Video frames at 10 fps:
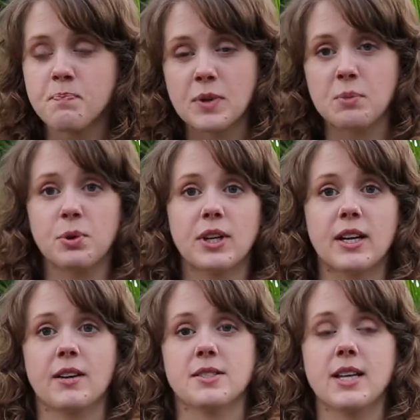put it
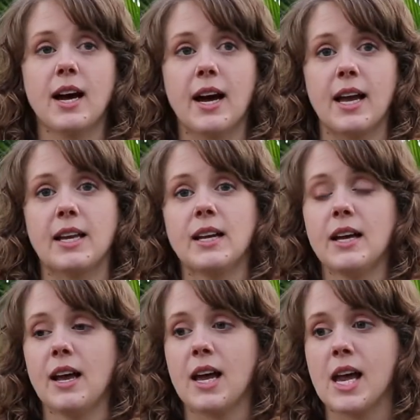outside,
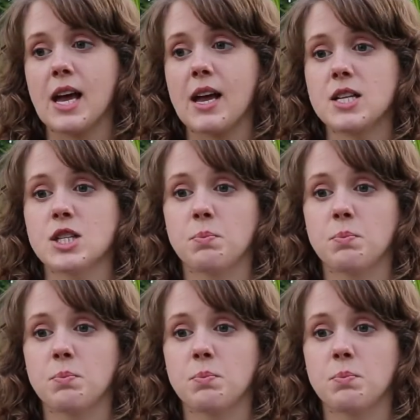and